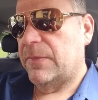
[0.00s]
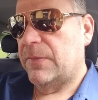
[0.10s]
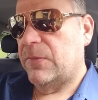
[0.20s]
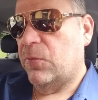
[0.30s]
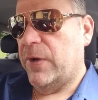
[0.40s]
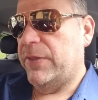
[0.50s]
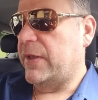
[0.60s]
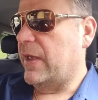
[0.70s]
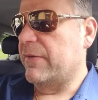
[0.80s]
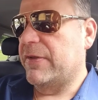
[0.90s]
when
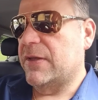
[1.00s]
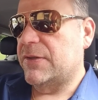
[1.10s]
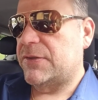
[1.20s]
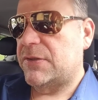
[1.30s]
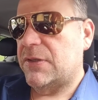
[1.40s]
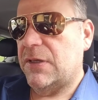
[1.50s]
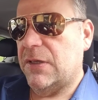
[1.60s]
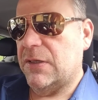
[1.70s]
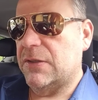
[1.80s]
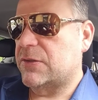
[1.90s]
the evidence
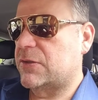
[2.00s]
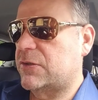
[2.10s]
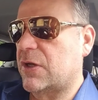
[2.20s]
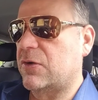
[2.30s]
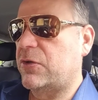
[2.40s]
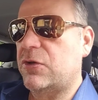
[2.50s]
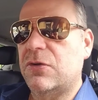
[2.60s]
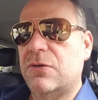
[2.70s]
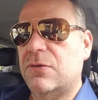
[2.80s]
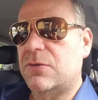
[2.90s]
is so
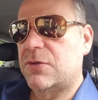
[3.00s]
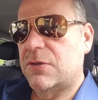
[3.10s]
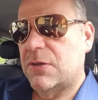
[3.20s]
huge